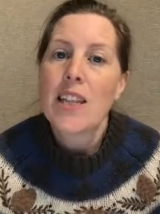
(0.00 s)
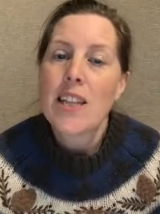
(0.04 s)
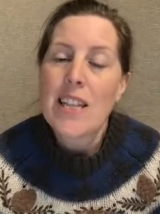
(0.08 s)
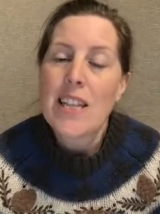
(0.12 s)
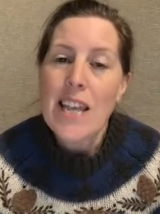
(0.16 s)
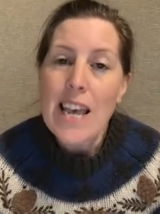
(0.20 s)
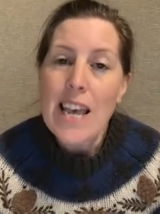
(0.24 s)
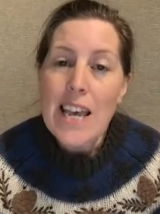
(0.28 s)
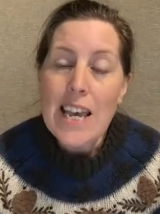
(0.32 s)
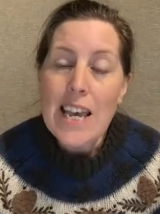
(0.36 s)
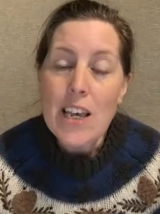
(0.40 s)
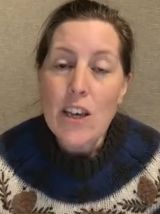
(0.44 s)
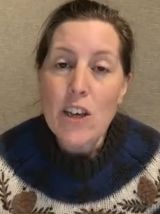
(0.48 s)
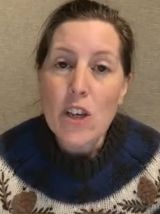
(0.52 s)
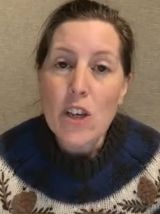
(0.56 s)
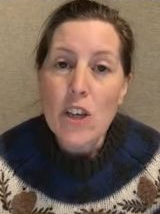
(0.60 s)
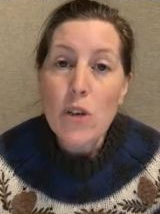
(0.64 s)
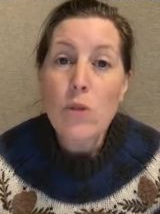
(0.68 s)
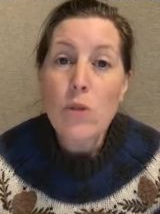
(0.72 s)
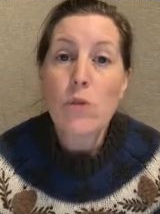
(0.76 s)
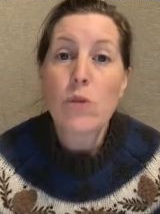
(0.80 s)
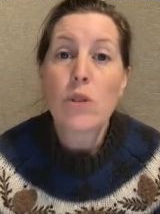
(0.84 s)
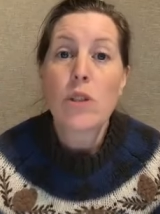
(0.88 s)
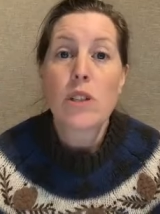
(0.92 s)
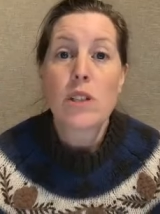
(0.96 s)
they
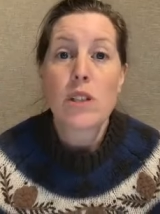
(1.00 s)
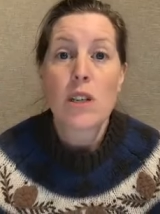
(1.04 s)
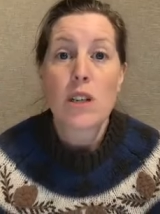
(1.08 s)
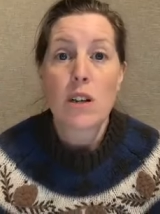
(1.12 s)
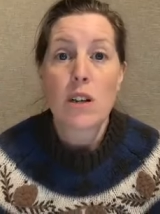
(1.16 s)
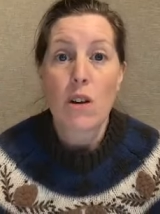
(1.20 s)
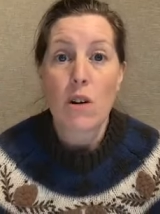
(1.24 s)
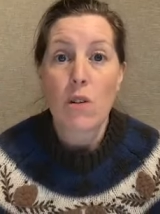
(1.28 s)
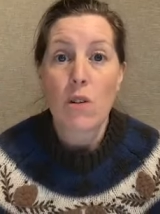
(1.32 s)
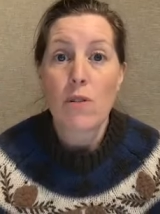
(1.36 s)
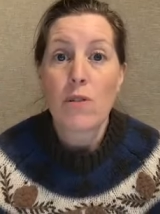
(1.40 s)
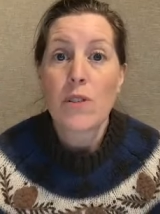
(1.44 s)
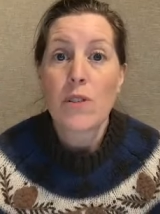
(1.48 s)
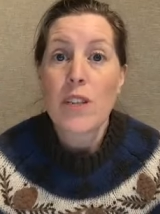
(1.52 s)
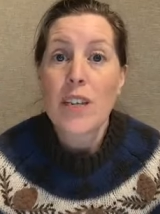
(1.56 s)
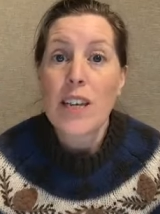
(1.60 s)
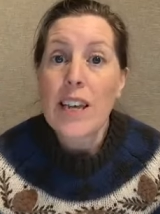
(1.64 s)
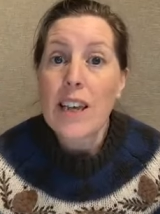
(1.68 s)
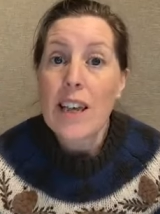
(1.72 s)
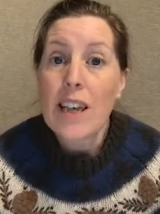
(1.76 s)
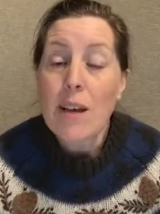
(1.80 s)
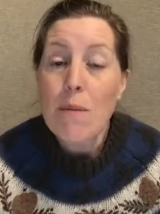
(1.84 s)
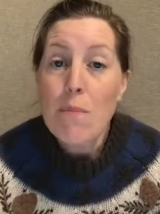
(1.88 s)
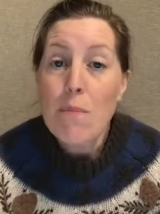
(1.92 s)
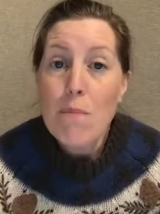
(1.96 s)
used to love to
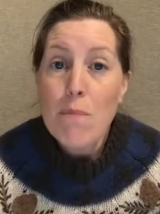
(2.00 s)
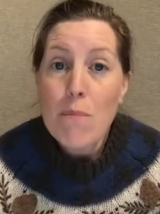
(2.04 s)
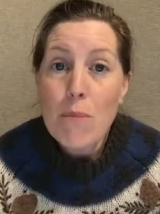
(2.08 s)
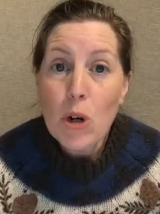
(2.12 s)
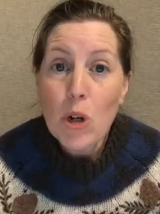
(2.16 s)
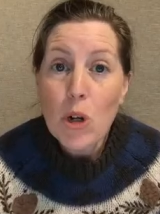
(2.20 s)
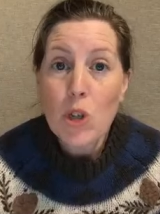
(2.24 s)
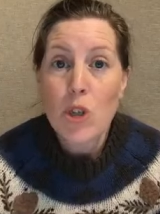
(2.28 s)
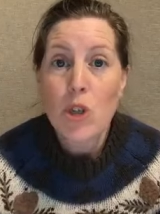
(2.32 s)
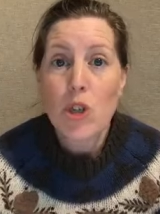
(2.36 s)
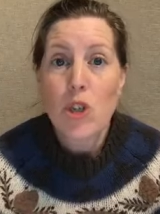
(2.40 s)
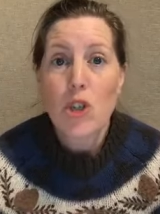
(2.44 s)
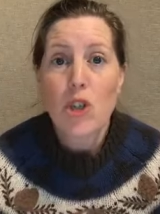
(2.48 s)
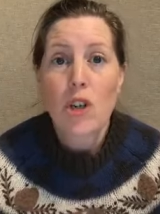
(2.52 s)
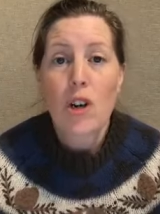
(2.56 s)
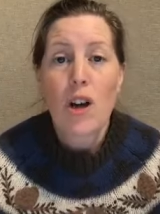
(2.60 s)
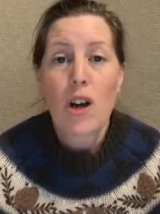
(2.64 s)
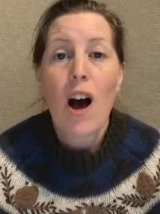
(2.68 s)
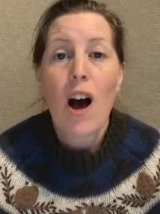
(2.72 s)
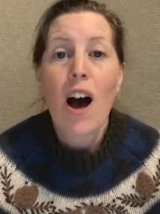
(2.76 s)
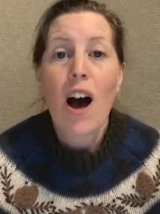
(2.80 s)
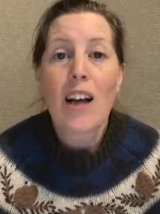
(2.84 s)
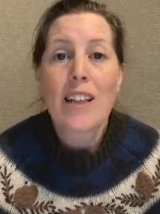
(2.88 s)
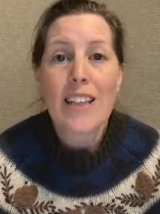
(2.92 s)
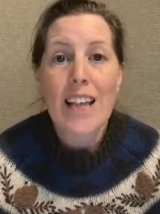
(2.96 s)
munch
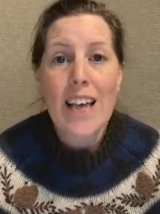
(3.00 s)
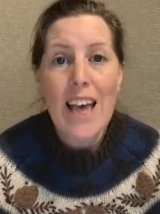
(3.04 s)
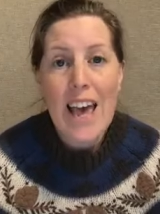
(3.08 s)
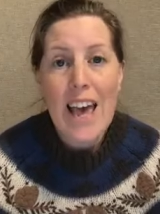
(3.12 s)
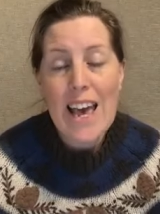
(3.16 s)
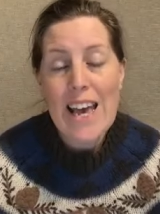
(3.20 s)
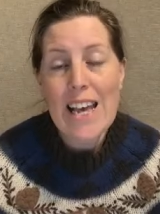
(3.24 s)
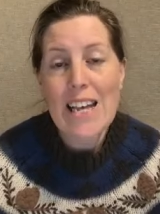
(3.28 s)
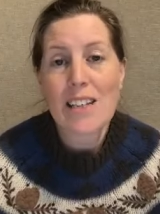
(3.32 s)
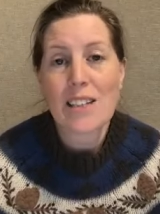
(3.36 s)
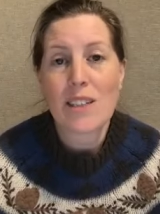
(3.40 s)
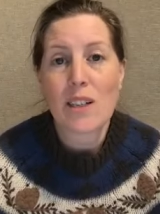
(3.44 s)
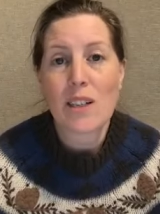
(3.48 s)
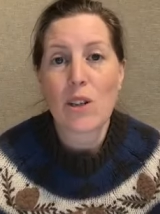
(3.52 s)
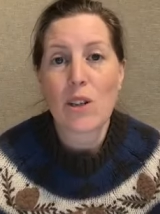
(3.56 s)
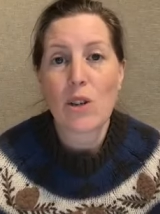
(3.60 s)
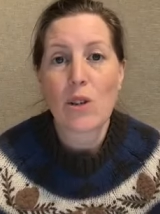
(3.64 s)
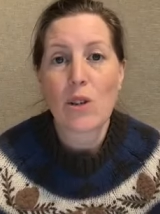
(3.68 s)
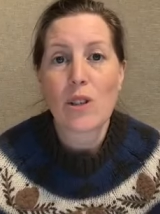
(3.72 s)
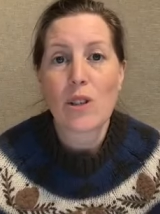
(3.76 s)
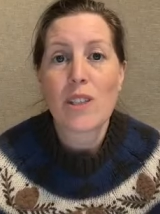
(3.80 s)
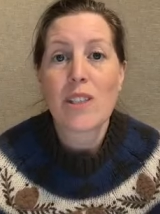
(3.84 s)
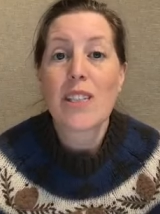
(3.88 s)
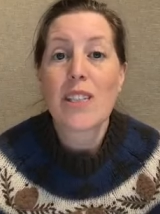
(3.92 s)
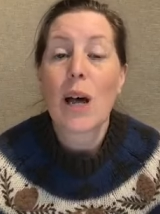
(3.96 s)
on the
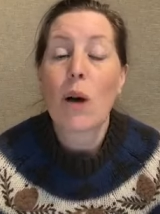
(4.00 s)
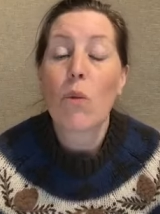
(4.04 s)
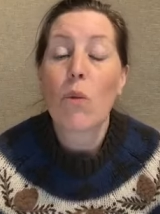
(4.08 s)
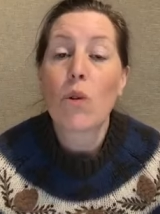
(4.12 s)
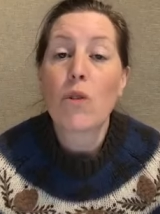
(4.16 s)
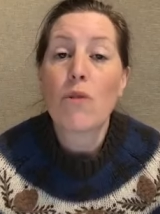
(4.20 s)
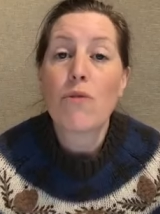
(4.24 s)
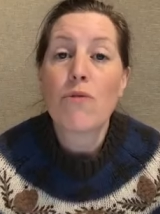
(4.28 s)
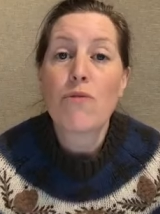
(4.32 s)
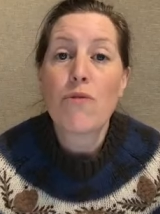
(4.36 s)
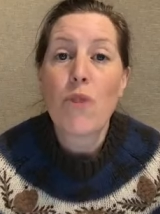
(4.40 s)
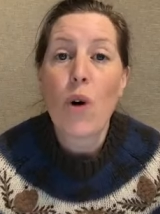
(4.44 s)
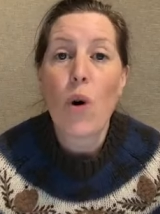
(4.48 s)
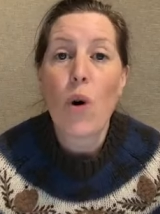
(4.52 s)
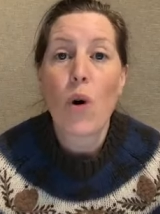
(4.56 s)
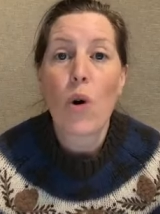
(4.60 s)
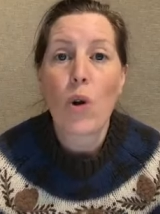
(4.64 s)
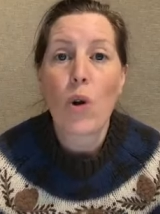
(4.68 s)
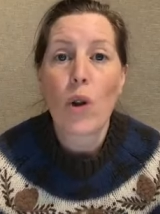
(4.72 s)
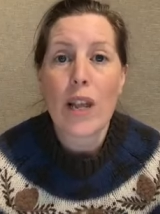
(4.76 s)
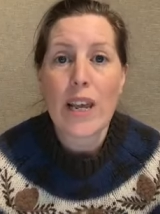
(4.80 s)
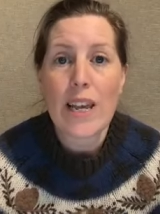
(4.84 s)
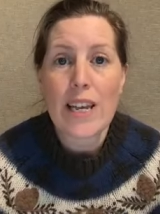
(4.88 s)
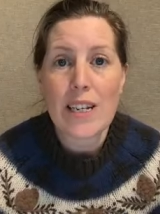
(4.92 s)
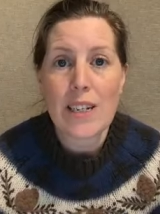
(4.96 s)
hazelnuts that would
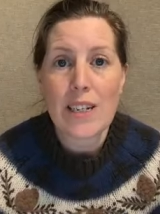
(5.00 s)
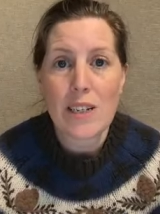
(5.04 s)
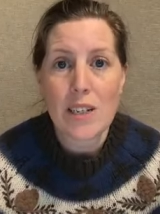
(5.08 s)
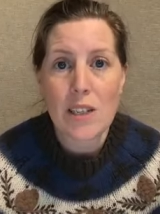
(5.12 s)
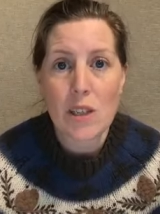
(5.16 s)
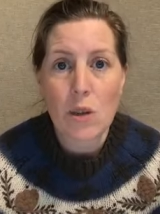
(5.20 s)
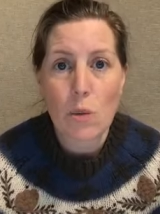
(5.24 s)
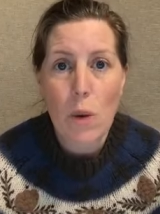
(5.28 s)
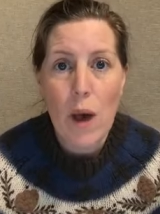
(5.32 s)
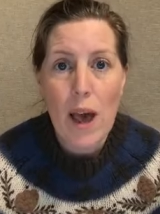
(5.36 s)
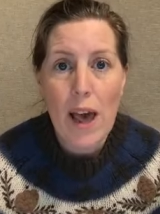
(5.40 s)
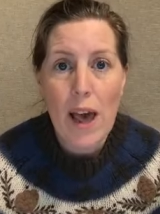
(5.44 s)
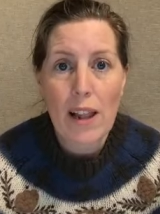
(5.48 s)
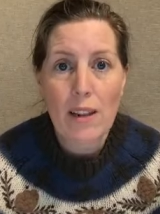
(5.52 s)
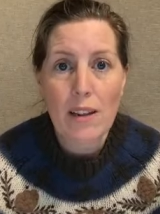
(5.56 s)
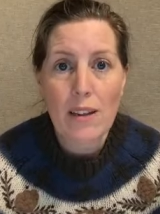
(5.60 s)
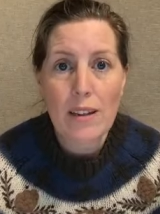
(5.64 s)
fall into the well.